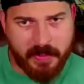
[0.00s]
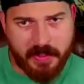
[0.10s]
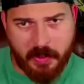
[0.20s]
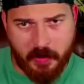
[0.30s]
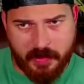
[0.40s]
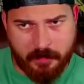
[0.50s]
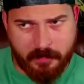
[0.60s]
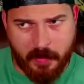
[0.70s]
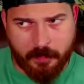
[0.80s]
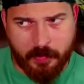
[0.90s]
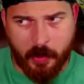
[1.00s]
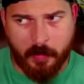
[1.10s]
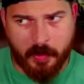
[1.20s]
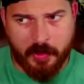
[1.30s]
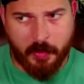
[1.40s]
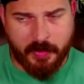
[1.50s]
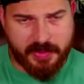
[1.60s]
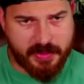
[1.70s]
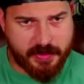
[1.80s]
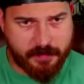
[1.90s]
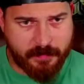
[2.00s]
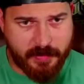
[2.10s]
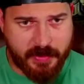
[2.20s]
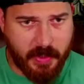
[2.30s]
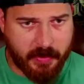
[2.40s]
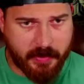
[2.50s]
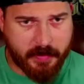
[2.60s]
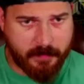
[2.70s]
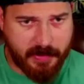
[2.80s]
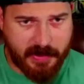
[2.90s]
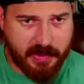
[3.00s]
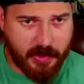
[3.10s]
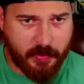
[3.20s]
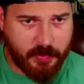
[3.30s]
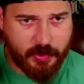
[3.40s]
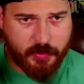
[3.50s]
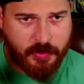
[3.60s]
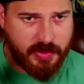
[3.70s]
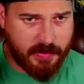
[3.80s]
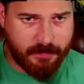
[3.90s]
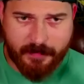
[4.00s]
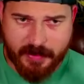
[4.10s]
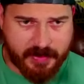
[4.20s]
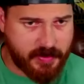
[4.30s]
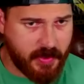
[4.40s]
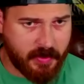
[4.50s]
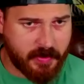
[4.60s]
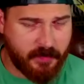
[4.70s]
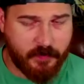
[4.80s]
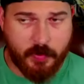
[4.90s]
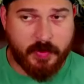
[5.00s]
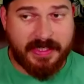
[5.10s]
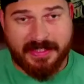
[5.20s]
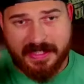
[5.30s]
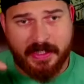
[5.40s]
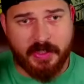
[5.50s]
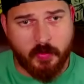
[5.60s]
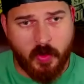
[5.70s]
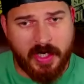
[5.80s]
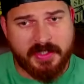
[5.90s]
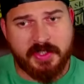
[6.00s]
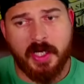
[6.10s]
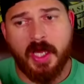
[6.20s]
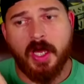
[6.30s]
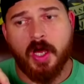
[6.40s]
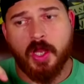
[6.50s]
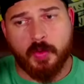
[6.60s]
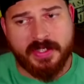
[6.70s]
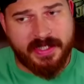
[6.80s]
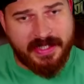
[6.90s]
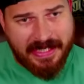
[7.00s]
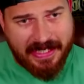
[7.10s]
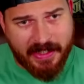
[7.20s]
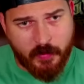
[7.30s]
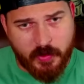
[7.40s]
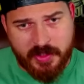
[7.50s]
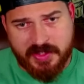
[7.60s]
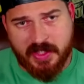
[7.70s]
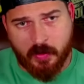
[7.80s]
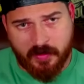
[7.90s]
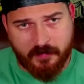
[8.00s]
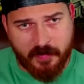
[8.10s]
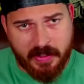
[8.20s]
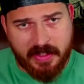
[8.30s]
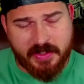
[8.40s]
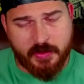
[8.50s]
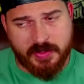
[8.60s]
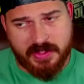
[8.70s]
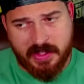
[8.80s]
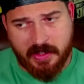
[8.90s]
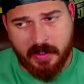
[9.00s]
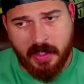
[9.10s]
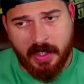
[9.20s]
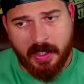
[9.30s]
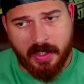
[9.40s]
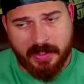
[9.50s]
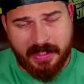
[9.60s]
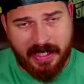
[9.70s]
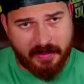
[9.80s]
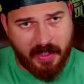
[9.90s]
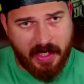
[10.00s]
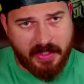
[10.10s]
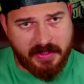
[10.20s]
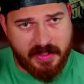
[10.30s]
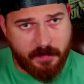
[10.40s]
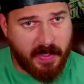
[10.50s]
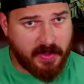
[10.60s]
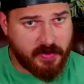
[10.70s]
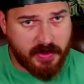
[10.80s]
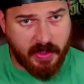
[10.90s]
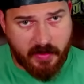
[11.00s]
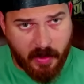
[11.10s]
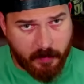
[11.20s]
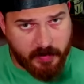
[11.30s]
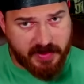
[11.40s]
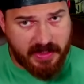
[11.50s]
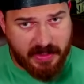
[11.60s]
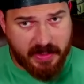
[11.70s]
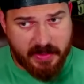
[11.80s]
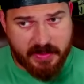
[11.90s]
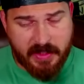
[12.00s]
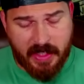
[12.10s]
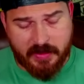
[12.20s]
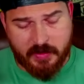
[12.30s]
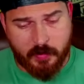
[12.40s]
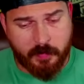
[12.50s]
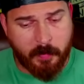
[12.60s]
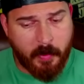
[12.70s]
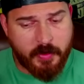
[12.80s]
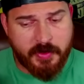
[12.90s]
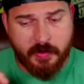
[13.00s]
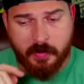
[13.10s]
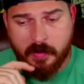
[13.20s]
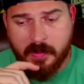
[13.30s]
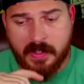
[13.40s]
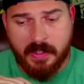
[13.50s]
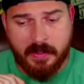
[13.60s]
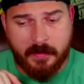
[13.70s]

people need to know, the promo code is just Doug, D-O-U-G, just Doug. If you continue to watch all the way to the end where you see our affiliates, you'll see Dan Lyons, thepatriot.com. You'll see his actual promotional